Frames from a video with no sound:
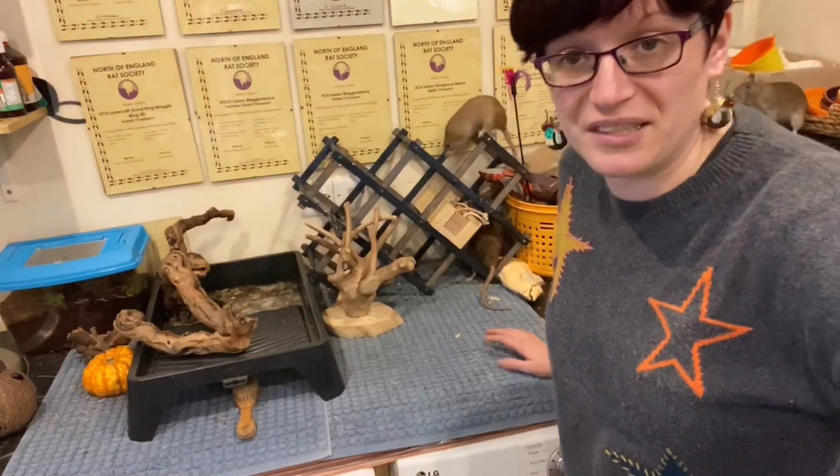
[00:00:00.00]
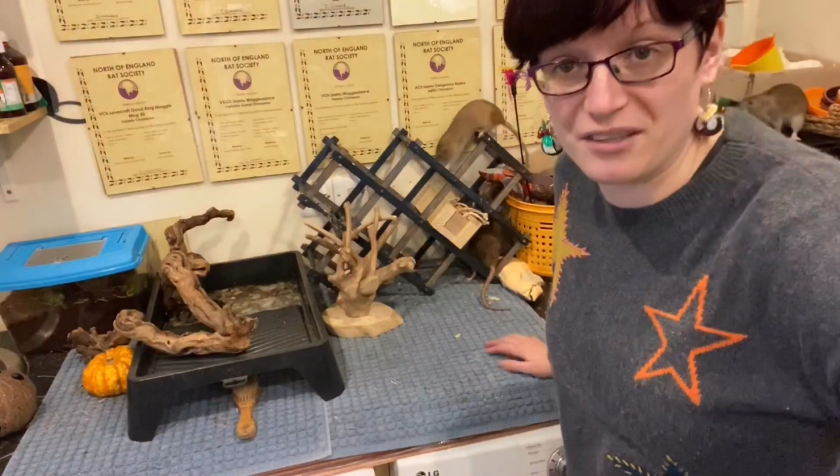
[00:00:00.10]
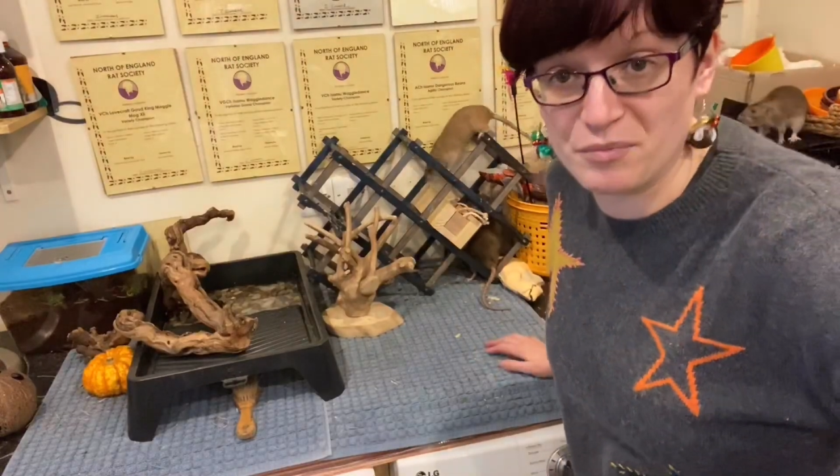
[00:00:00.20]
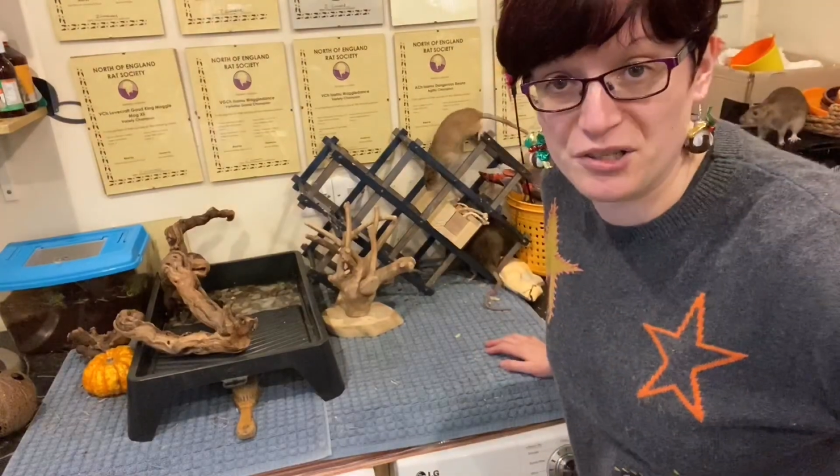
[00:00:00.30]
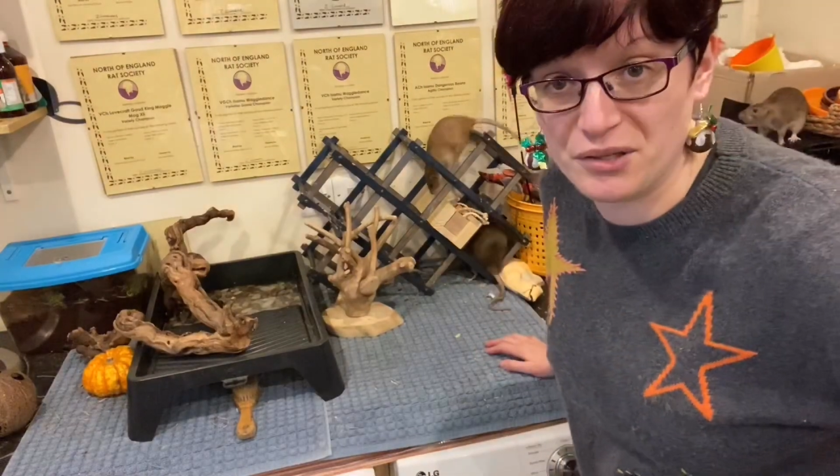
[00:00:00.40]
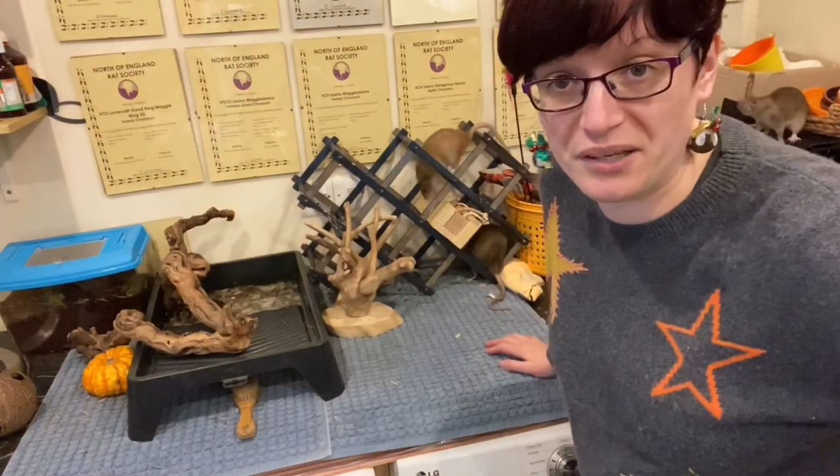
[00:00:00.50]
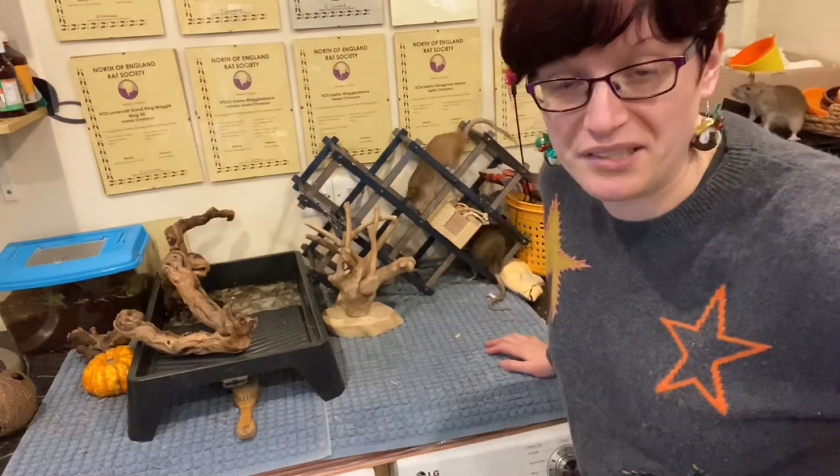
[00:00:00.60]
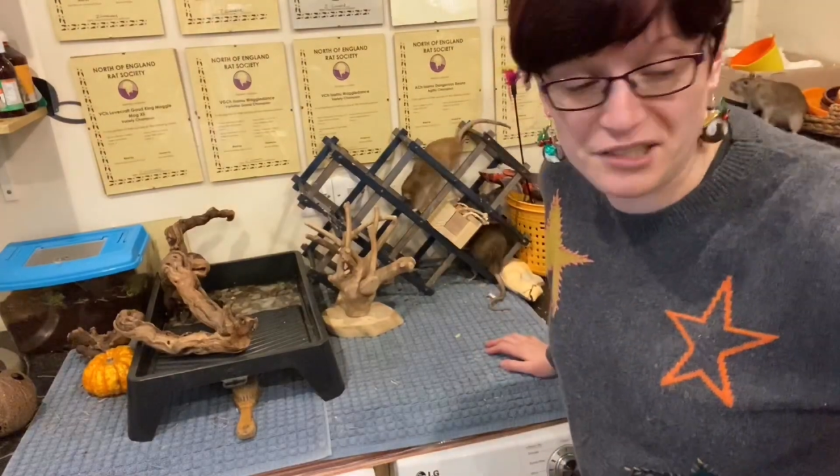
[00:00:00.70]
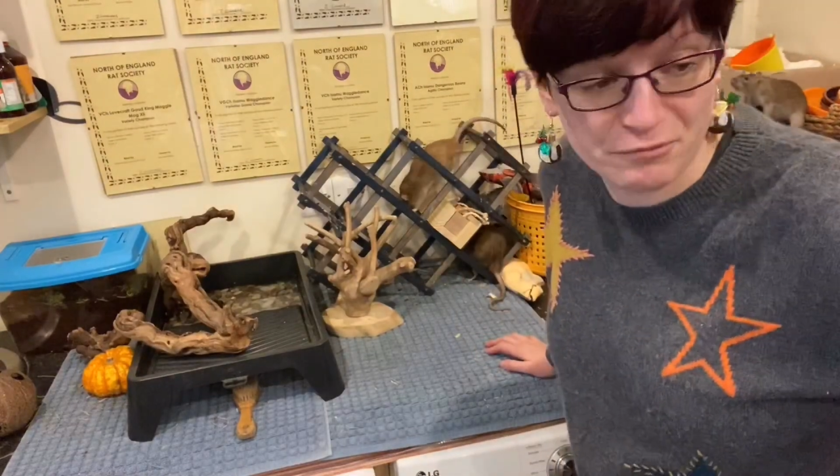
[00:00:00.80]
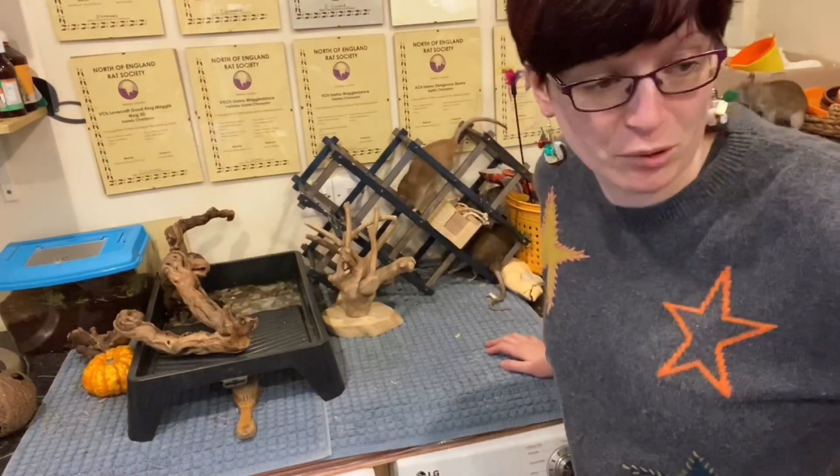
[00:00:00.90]
opportunity
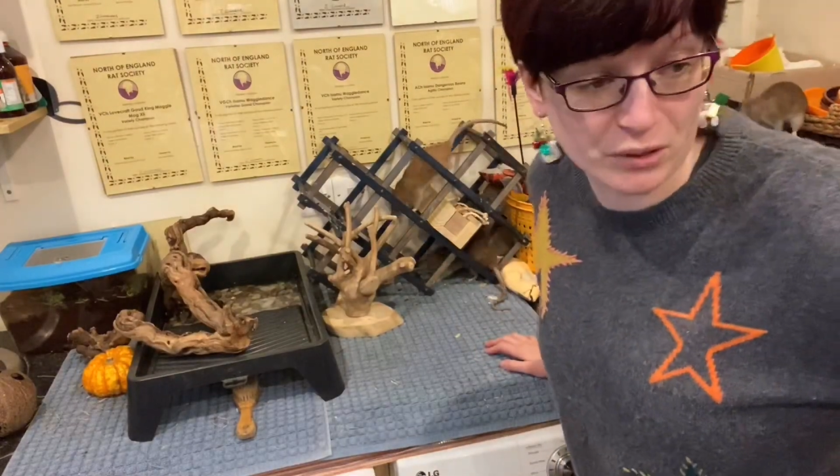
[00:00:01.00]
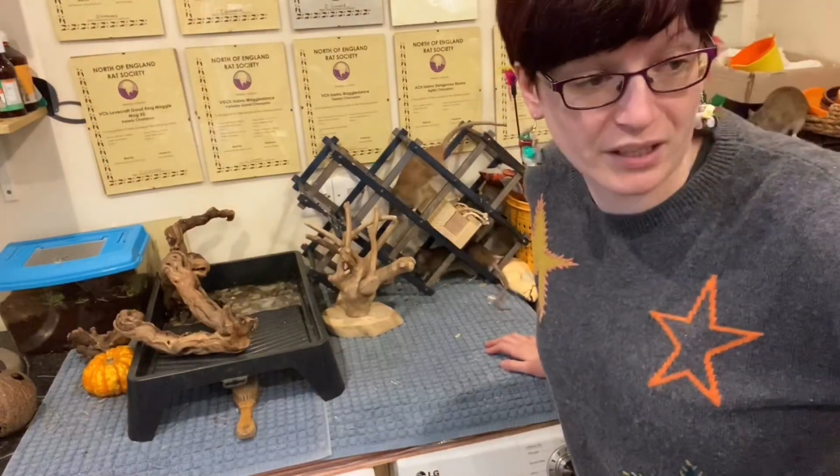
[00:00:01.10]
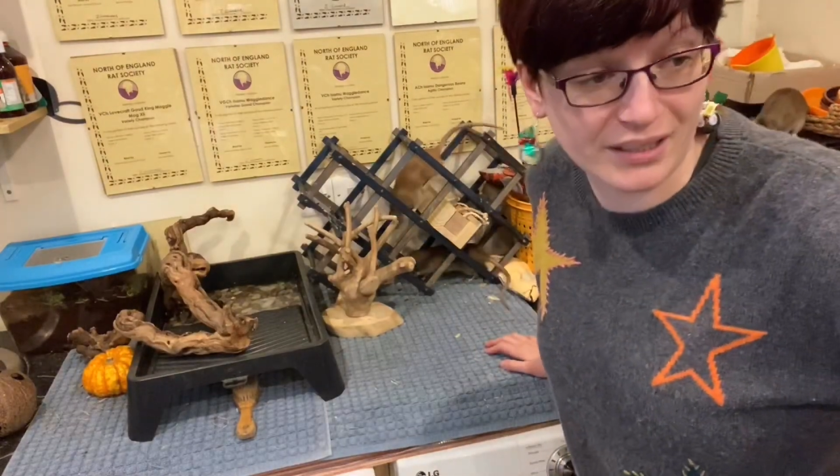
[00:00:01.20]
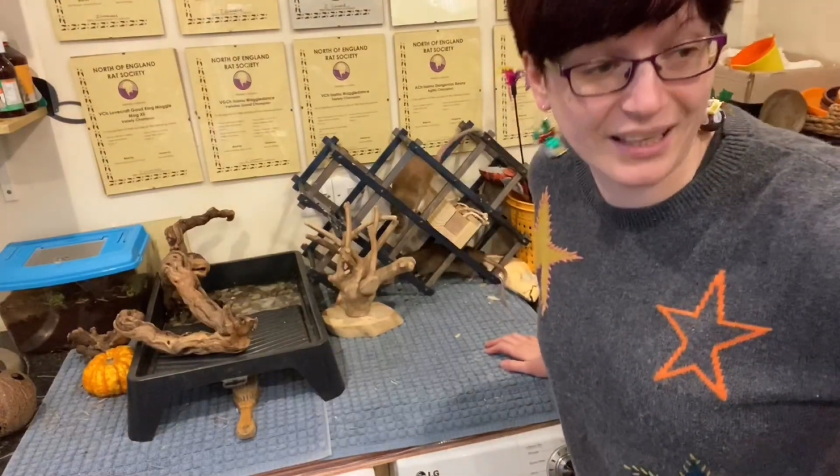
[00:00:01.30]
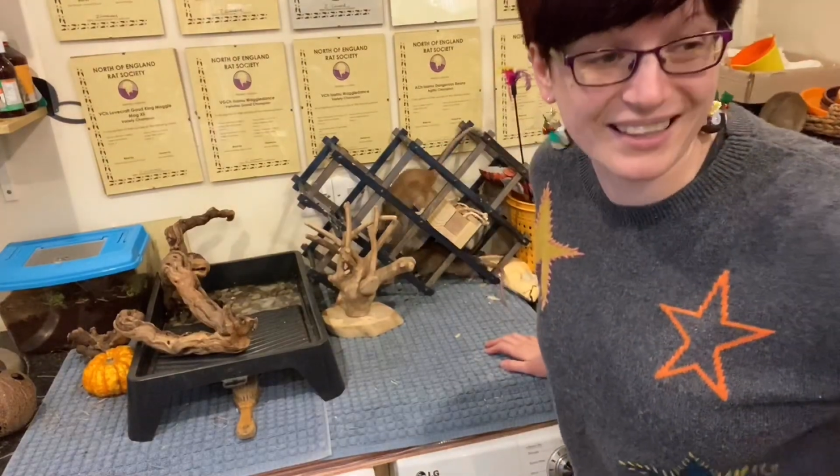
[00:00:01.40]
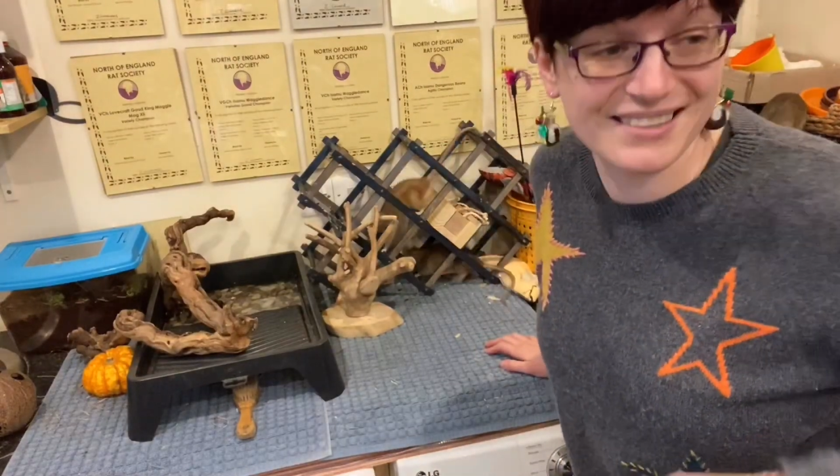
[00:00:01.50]
to run, and like